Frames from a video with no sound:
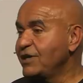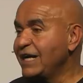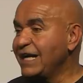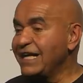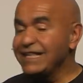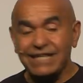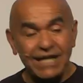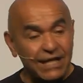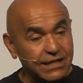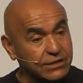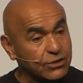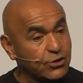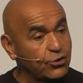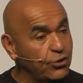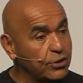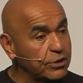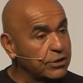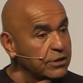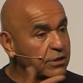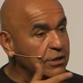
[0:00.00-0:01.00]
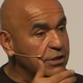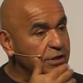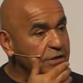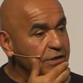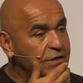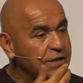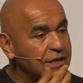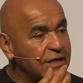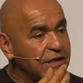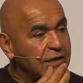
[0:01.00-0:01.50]
and that's good.
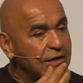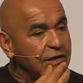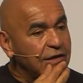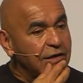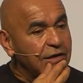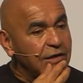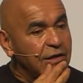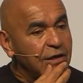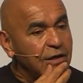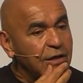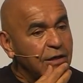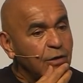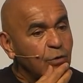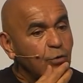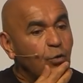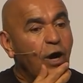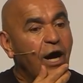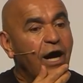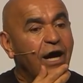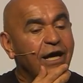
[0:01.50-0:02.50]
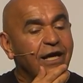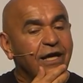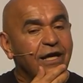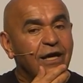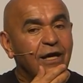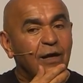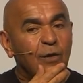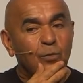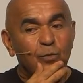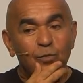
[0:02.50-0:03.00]
Why?
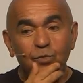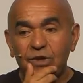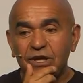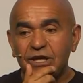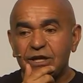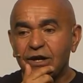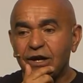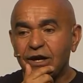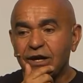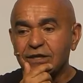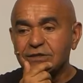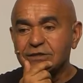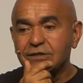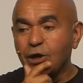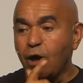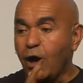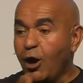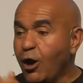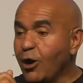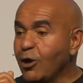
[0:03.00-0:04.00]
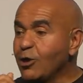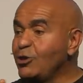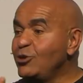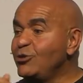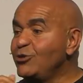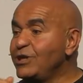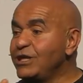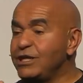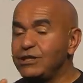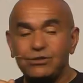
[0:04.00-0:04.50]
Because all you
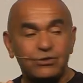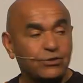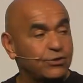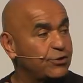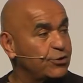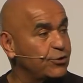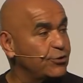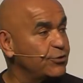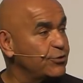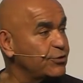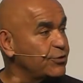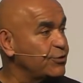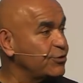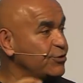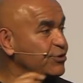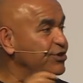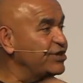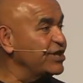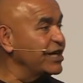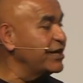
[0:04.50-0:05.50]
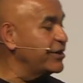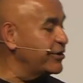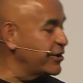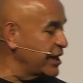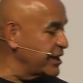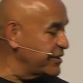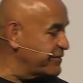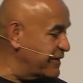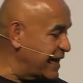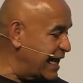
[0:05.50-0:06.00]
need to do to
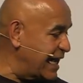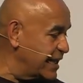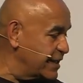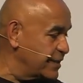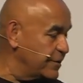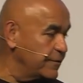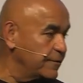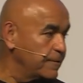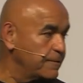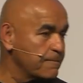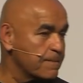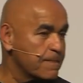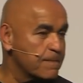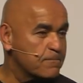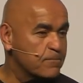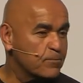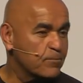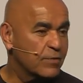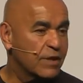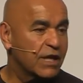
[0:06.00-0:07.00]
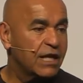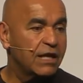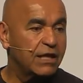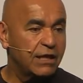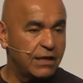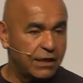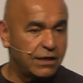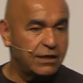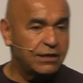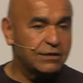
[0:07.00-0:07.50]
generate value
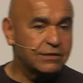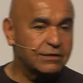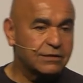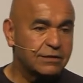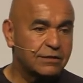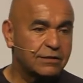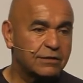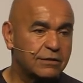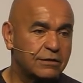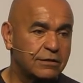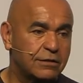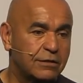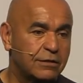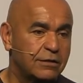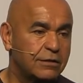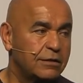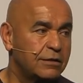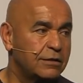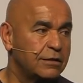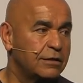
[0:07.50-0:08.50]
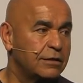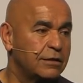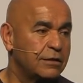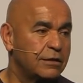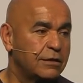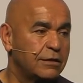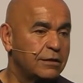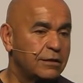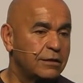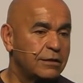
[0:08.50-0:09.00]
is
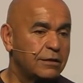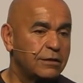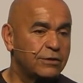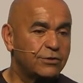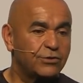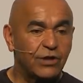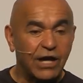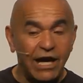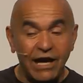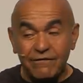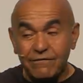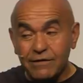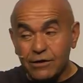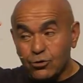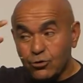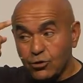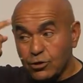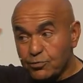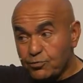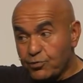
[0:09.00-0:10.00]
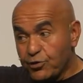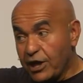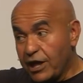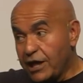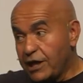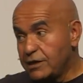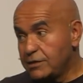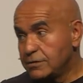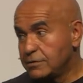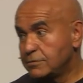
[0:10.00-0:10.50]
to have a good
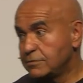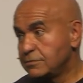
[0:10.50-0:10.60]
brain